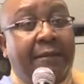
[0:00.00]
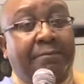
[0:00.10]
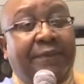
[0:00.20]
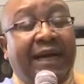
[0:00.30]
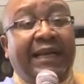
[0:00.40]

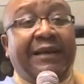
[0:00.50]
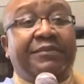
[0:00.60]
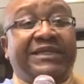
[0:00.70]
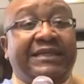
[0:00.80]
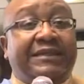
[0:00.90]

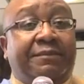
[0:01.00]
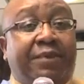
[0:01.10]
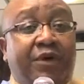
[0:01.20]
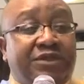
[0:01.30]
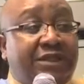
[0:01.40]
Balaam did the
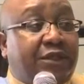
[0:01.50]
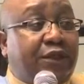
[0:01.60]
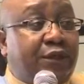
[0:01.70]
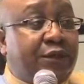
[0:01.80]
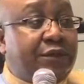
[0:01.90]
most he
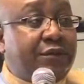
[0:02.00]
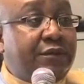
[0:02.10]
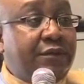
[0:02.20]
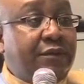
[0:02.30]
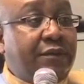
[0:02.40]
could.
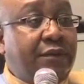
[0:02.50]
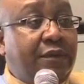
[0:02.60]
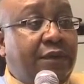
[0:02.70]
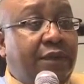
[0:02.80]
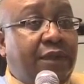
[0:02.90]

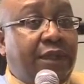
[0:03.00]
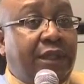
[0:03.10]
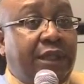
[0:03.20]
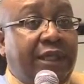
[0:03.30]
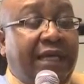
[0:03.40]

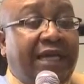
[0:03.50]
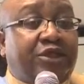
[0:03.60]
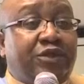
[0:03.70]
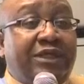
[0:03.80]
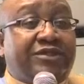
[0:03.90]
He
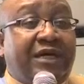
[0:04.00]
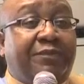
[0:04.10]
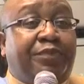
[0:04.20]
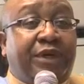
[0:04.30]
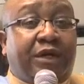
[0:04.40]
actually tried
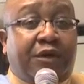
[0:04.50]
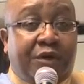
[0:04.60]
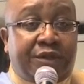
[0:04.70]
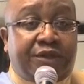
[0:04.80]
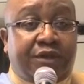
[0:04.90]
to put a
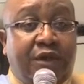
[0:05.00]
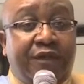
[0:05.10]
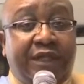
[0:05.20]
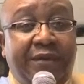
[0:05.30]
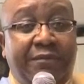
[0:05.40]
curse
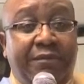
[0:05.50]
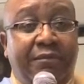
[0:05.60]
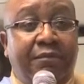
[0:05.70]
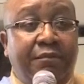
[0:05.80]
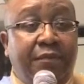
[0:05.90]
on them.
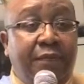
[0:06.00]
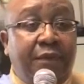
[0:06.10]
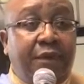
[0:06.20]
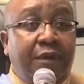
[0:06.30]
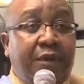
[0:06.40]

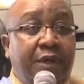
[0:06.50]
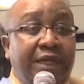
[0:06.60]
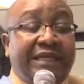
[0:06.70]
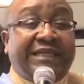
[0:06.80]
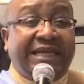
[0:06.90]

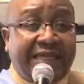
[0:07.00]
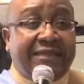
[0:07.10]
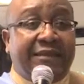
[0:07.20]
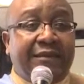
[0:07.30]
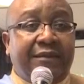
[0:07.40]
He
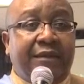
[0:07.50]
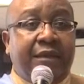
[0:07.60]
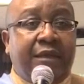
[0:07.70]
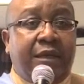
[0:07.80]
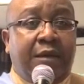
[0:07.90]
did,
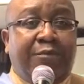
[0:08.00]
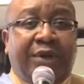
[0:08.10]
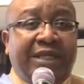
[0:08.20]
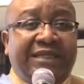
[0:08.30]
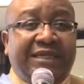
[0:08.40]

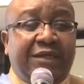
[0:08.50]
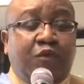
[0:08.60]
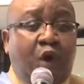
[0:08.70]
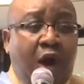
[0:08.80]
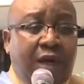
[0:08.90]
but it
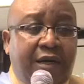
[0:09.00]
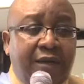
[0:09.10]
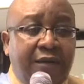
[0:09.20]
didn't work.